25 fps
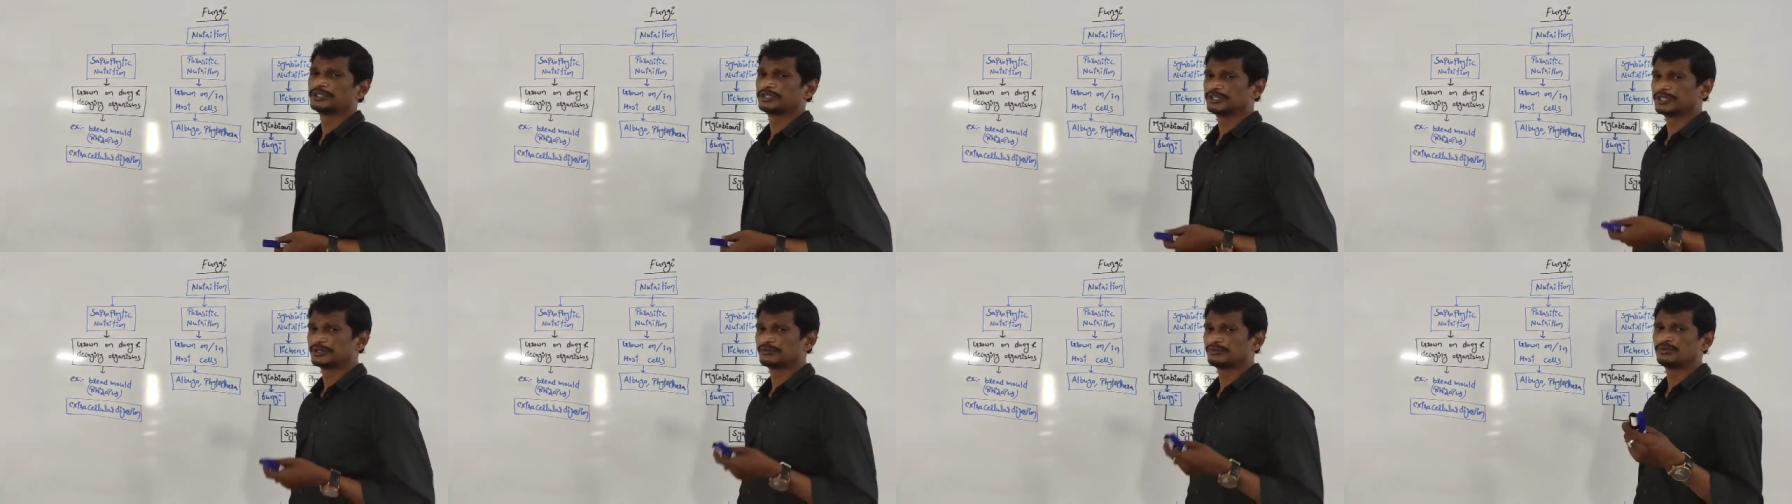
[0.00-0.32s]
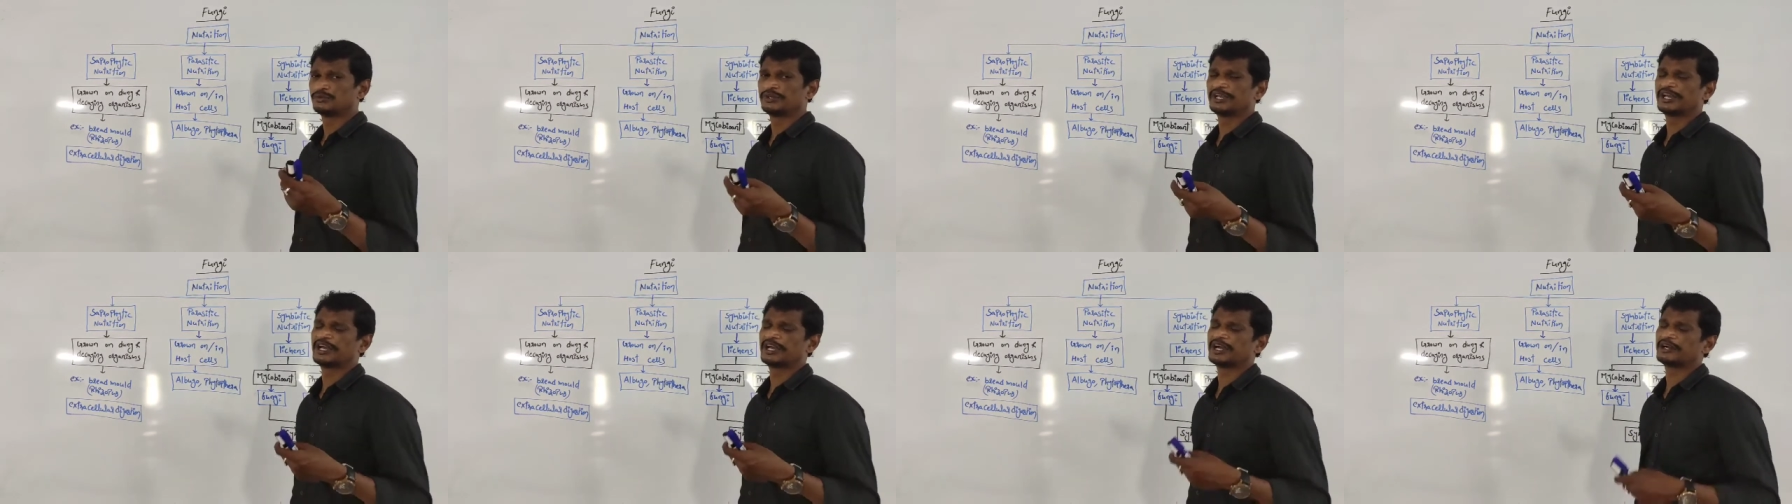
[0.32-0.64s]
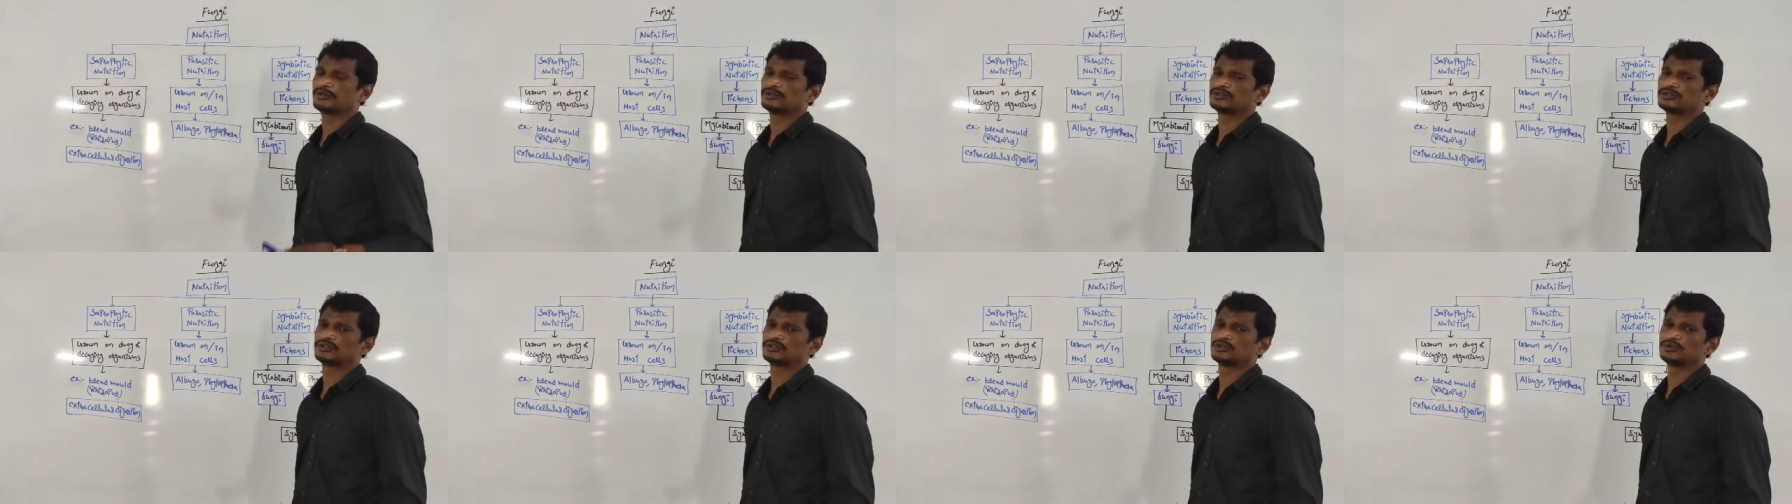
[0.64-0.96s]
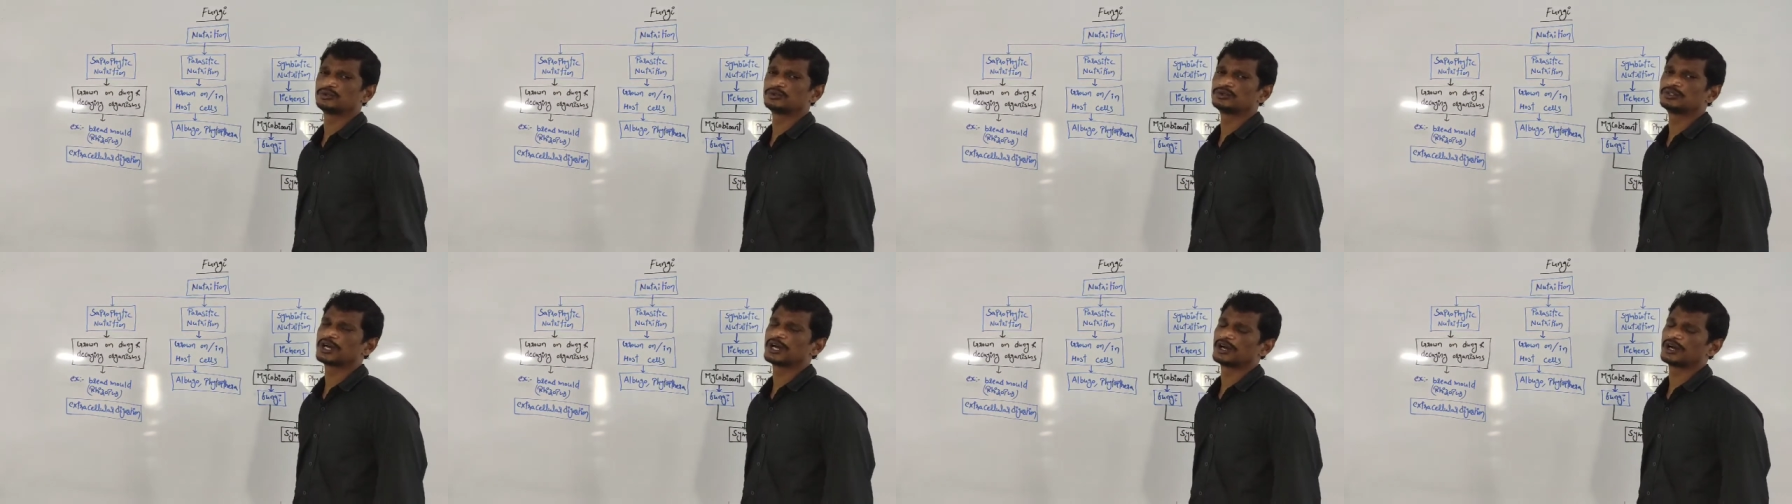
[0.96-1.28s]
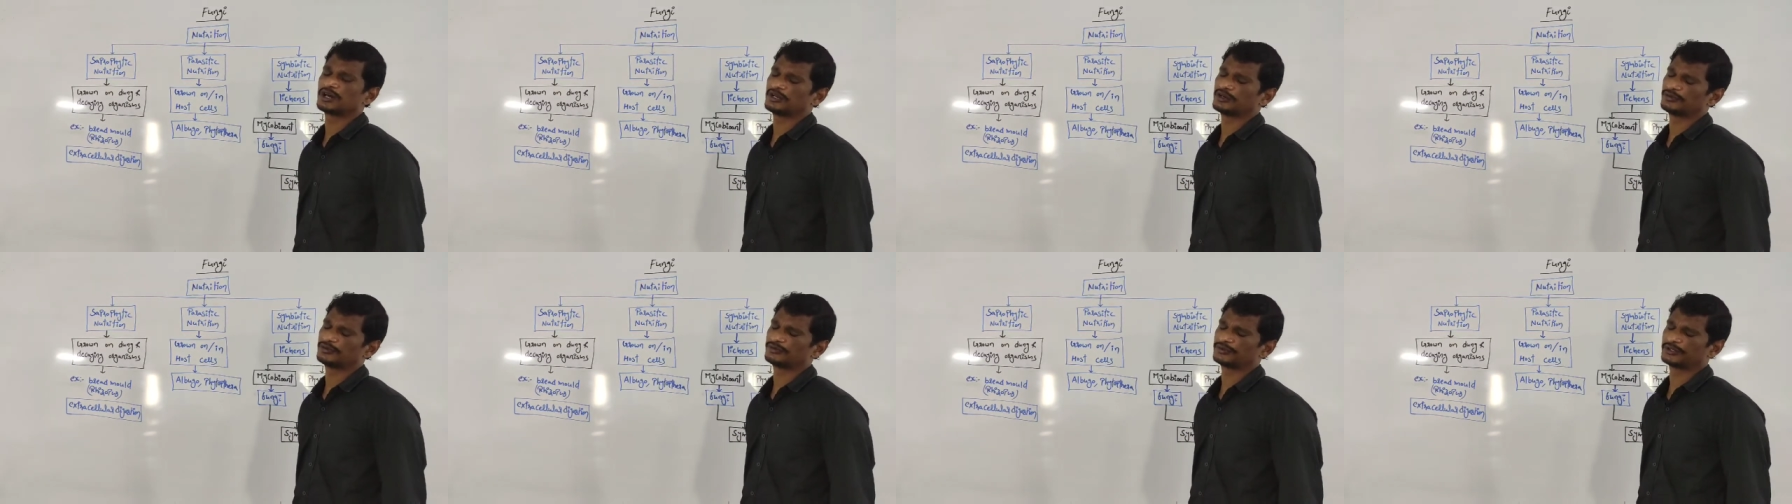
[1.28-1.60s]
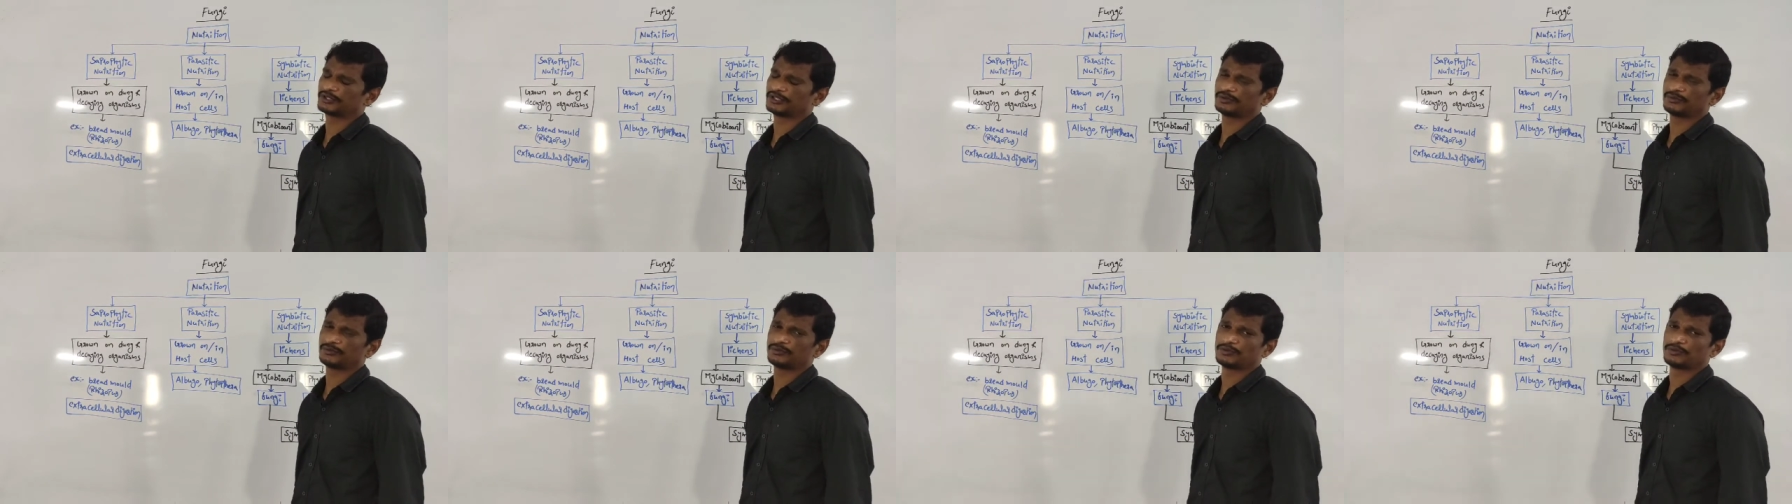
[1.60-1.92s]
Then we have to choose the all of
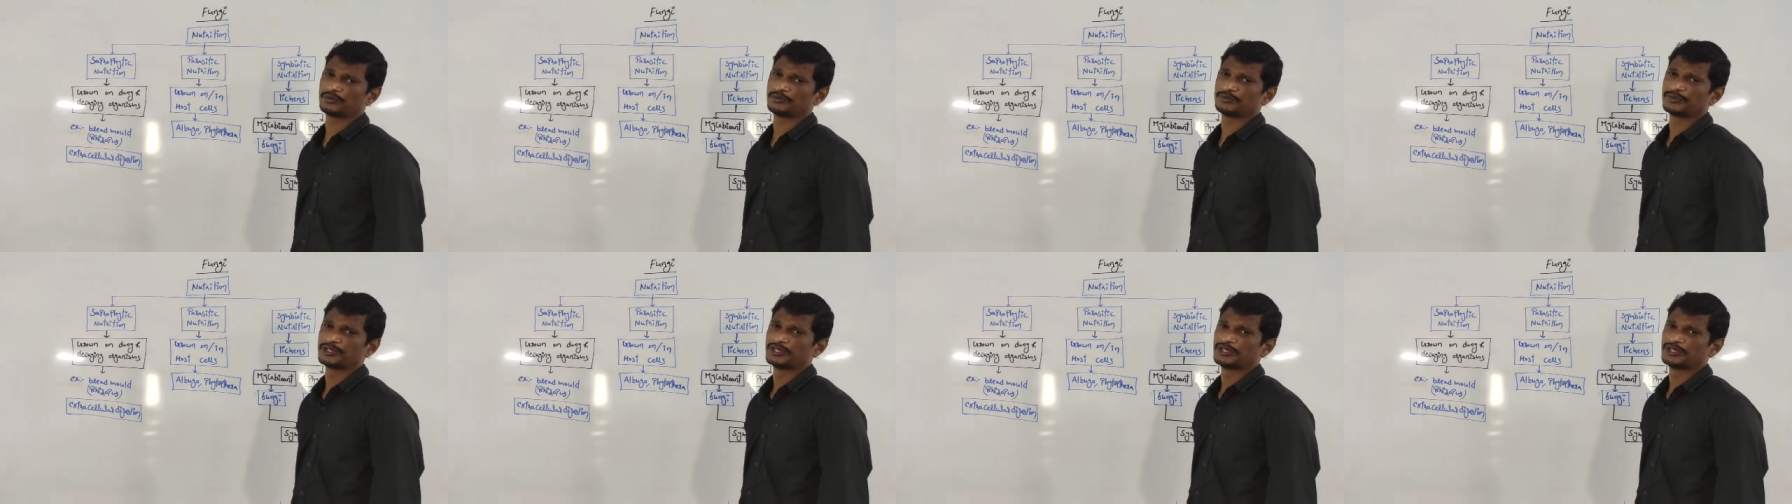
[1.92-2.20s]
the above.